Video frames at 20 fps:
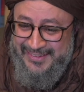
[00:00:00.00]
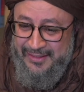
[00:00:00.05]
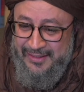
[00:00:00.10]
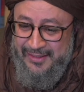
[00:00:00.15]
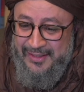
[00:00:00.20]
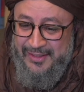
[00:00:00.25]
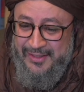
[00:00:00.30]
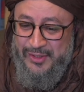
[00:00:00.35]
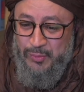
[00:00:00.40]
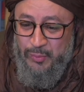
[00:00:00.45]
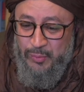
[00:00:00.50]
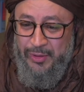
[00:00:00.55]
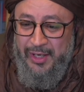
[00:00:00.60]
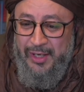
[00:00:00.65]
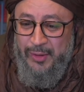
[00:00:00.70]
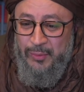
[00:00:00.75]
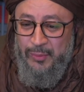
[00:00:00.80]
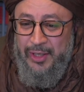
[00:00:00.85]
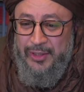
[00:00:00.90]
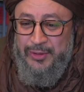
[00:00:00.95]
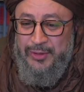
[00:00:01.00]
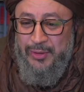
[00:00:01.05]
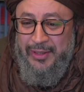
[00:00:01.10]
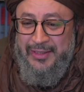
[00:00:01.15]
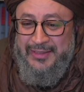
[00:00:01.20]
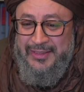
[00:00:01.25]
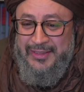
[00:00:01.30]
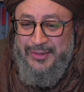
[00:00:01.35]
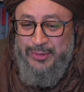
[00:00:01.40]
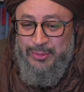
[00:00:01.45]
Why do
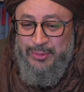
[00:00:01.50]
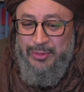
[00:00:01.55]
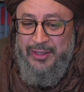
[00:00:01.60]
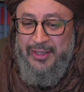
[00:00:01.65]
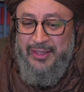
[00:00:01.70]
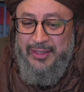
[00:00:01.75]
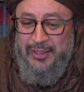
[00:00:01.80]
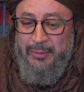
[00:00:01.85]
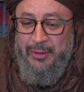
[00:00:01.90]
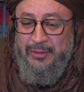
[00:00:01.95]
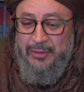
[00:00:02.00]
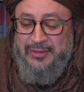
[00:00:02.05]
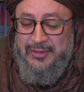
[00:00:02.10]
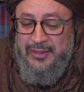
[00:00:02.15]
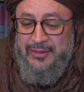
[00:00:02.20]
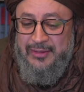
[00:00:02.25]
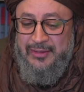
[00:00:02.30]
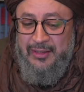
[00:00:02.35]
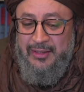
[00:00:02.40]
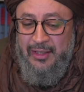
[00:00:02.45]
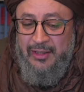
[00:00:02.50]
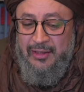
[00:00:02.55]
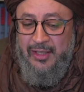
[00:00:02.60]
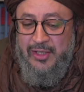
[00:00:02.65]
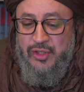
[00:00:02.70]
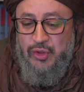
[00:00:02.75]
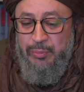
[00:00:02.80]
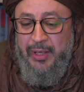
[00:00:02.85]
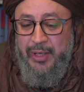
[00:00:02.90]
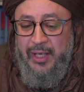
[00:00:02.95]
I need to learn about that Allah
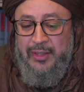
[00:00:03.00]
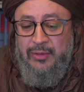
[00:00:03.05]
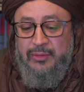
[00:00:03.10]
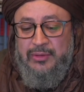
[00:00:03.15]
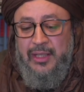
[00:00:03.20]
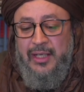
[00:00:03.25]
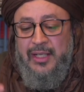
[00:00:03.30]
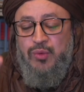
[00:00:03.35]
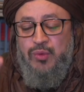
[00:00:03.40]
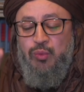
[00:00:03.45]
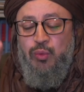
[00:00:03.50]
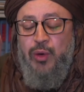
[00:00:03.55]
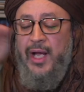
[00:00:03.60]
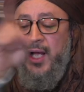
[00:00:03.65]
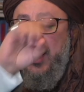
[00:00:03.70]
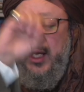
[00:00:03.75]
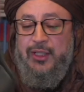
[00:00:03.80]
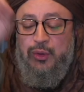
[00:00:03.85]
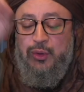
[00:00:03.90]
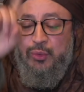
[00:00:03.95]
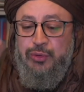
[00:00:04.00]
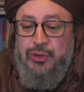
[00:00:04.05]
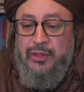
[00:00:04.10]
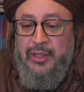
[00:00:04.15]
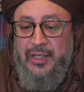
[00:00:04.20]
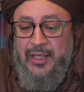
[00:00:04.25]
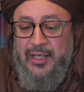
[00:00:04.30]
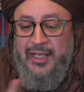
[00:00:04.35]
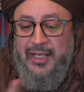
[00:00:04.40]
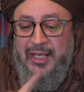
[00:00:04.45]
subhanahu wa ta'ala is wahidun
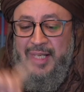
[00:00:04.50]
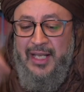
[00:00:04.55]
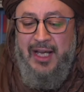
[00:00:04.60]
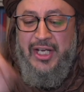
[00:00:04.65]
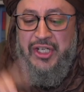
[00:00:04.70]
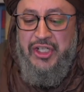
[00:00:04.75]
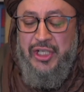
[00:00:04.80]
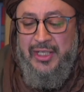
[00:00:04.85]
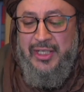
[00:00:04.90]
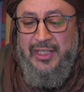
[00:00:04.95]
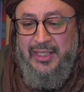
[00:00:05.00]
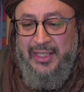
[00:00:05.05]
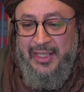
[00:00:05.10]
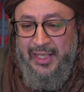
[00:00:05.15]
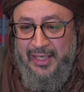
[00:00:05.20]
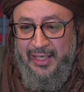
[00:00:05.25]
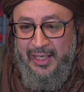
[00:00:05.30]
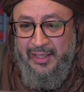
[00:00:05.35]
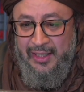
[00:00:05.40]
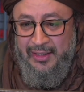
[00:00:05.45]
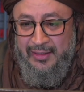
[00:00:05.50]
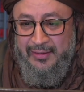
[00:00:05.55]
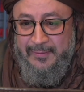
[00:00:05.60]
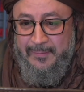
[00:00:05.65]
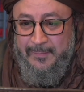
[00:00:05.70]
la sharika lah?